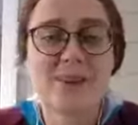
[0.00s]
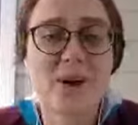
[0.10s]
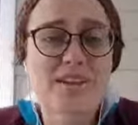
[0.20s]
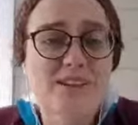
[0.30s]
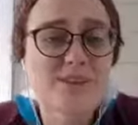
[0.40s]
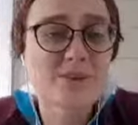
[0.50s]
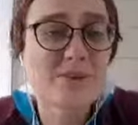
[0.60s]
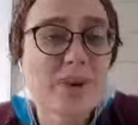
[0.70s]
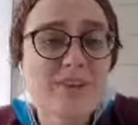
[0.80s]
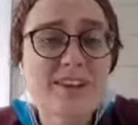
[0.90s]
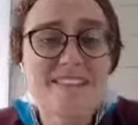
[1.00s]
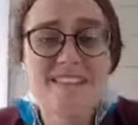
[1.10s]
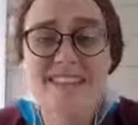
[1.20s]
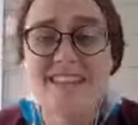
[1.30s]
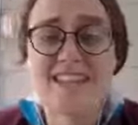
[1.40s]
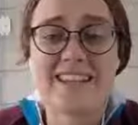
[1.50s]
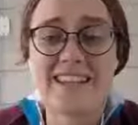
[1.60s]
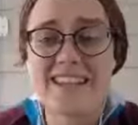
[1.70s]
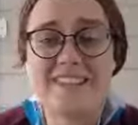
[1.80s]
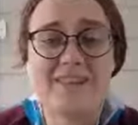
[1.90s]
questions or queries in
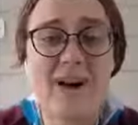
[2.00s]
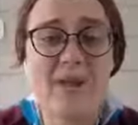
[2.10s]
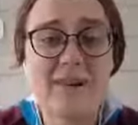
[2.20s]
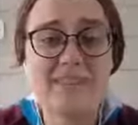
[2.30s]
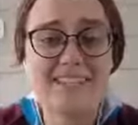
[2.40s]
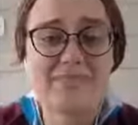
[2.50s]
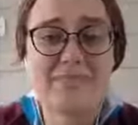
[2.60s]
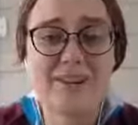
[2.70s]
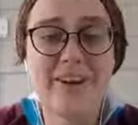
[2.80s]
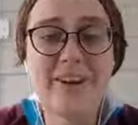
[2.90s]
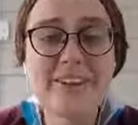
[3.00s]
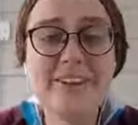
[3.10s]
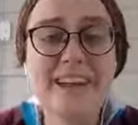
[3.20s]
the comments below,